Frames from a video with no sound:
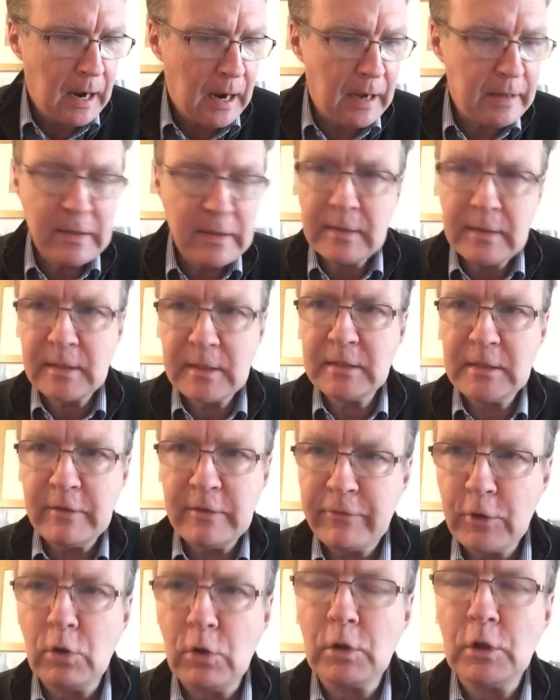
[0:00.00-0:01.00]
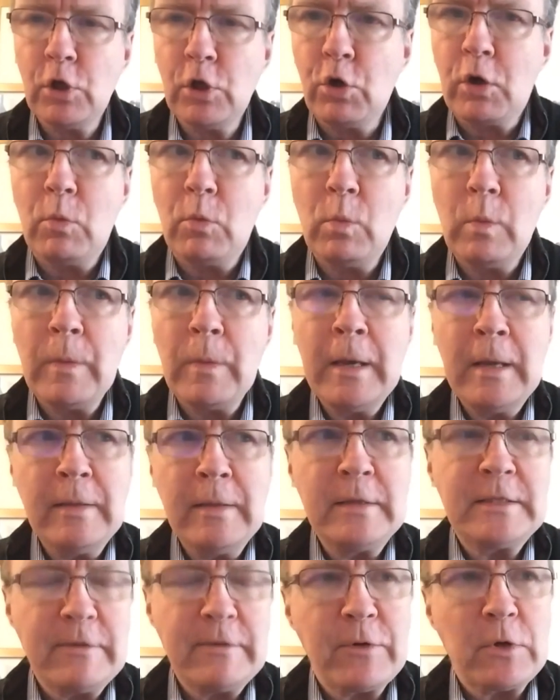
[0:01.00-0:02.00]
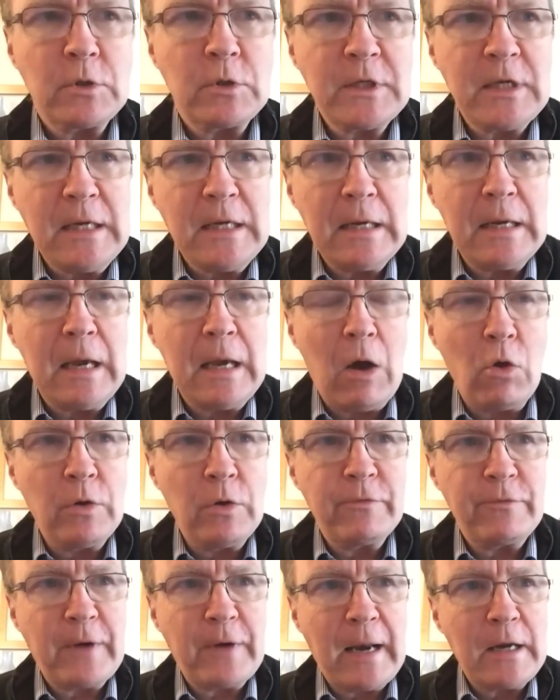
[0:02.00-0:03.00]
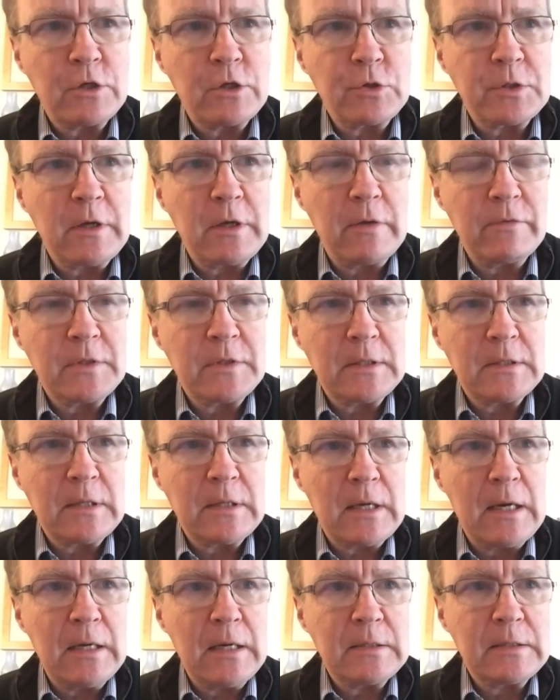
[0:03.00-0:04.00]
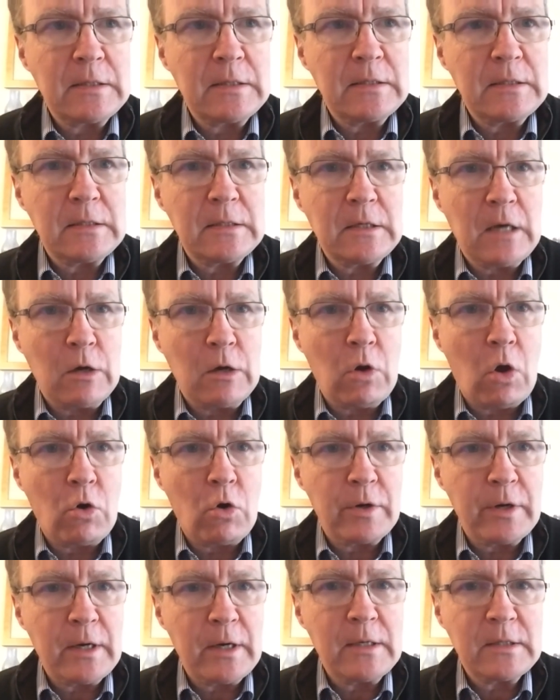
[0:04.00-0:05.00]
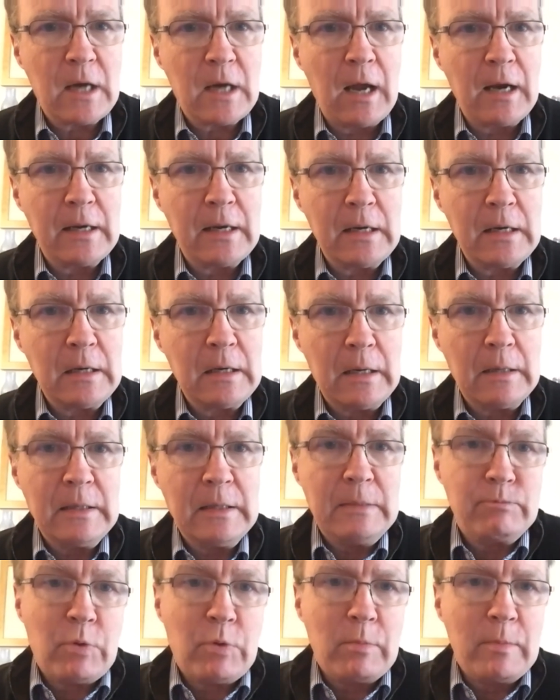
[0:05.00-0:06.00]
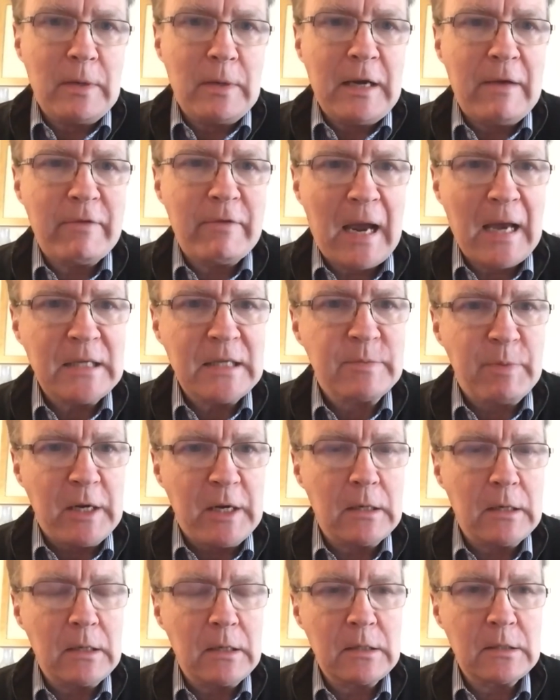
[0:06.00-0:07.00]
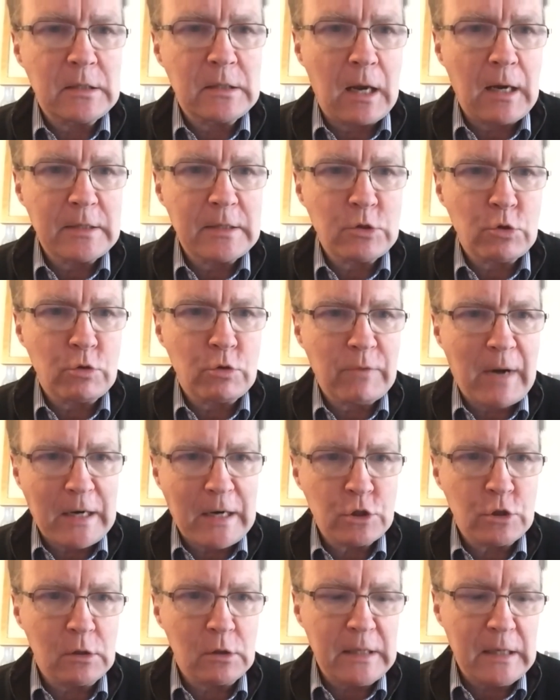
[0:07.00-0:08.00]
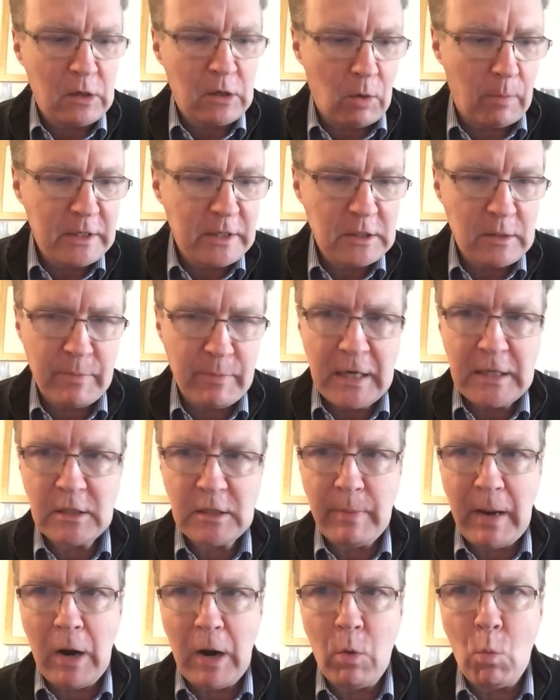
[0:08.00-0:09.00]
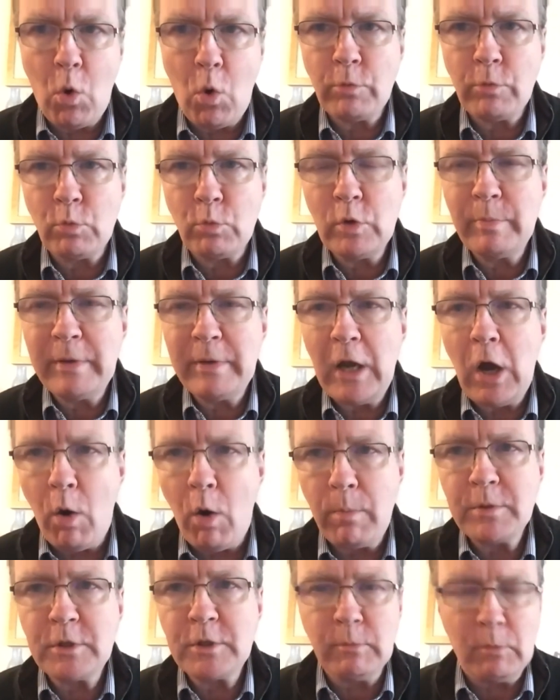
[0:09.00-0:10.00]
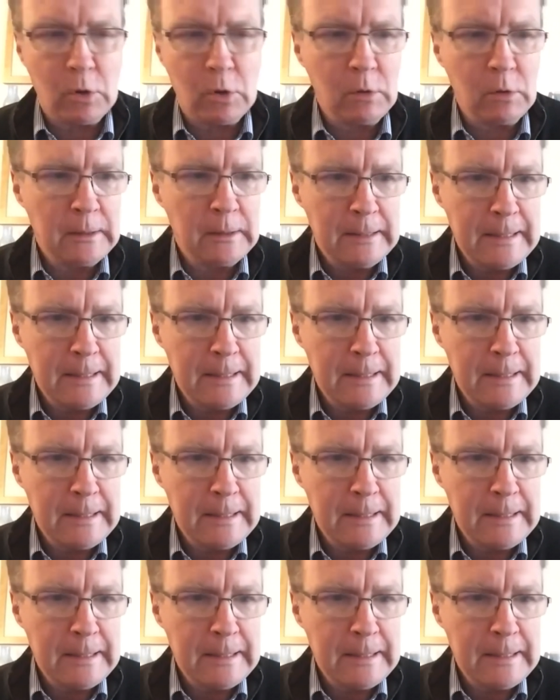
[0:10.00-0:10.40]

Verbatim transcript: I think this is difficult. Look, the difficulty on financial services is this is no longer an entirely, probably never has been, an entirely sort of rational economic debate about what would be optimal.